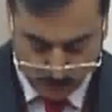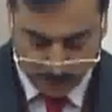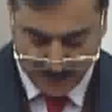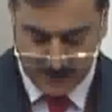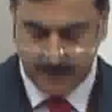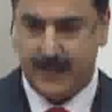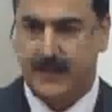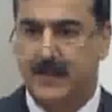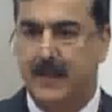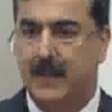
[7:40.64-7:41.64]
two
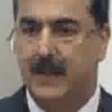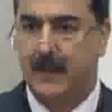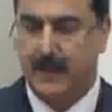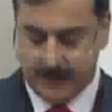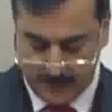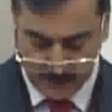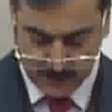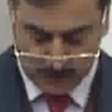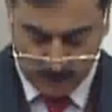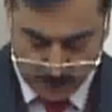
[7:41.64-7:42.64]
parliaments
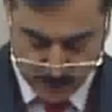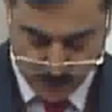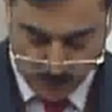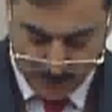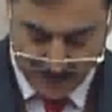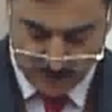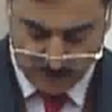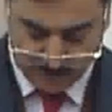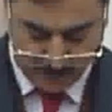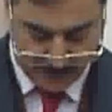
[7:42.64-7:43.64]
is also
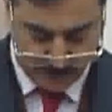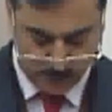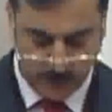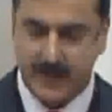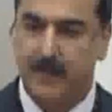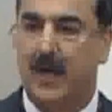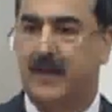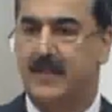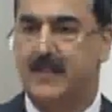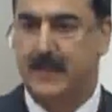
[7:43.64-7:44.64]
vital for our two
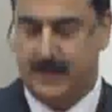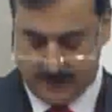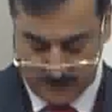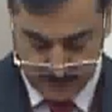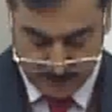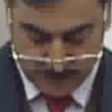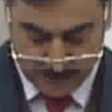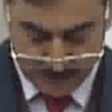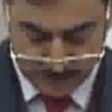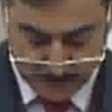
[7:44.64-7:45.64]
democracies.
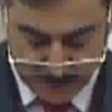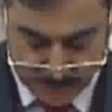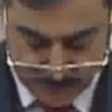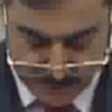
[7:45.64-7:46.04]
There